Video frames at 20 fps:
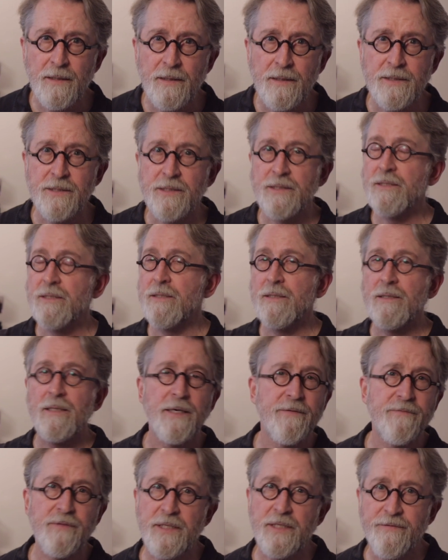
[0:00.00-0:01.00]
This is a
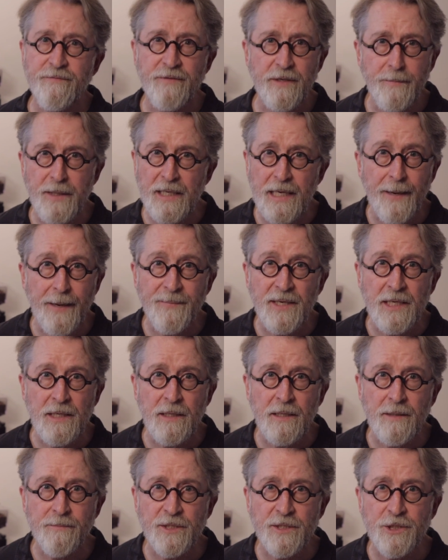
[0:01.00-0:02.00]
lovely
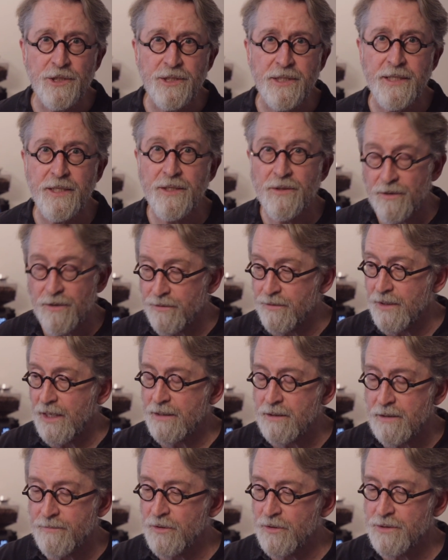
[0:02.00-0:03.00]
VBME machine, although
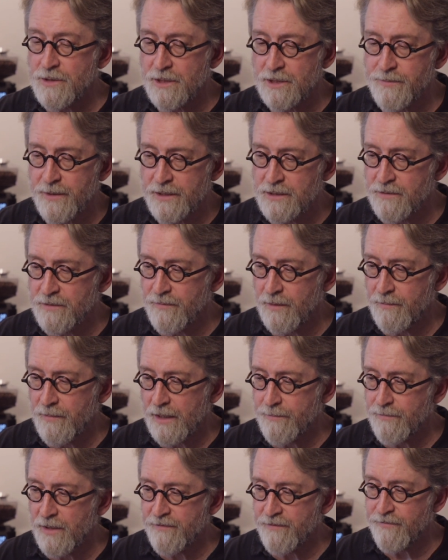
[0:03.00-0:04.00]
not the most expensive they
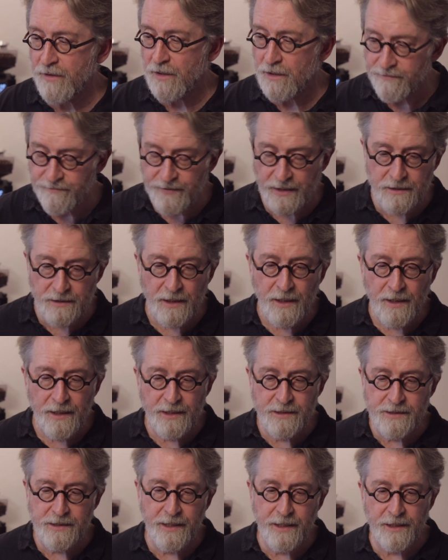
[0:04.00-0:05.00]
make by far. In fact,
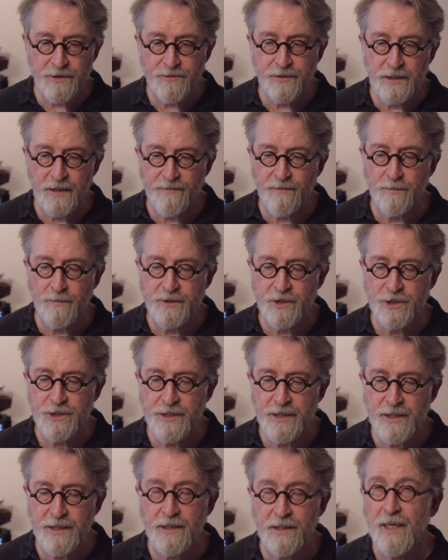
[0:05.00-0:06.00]
it's the entry-level
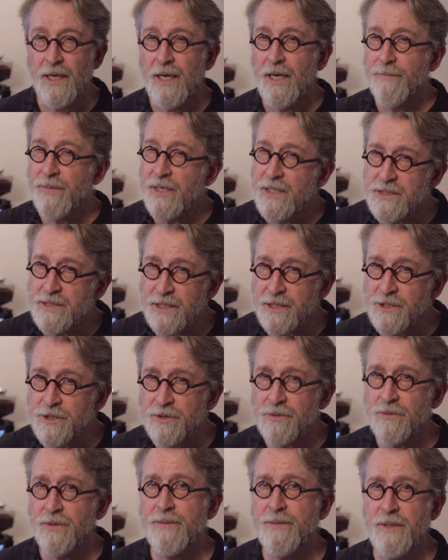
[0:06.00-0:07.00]
machine, but it is
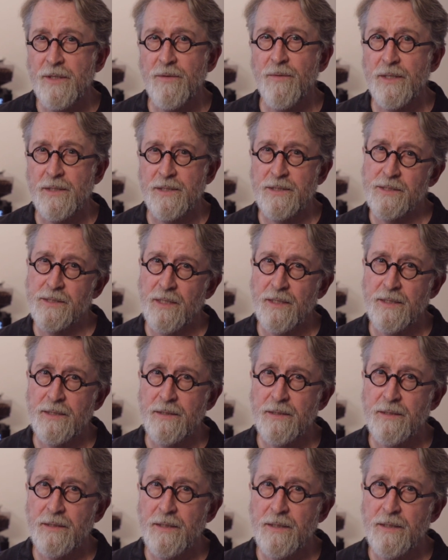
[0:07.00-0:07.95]
extremely well designed.